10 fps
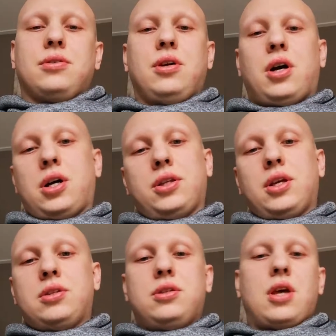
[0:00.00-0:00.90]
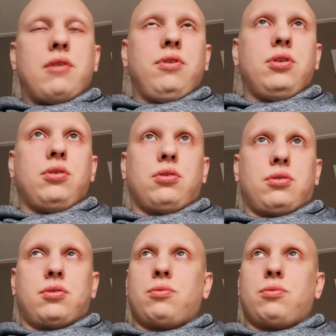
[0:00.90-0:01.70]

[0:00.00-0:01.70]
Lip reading: God and devil, or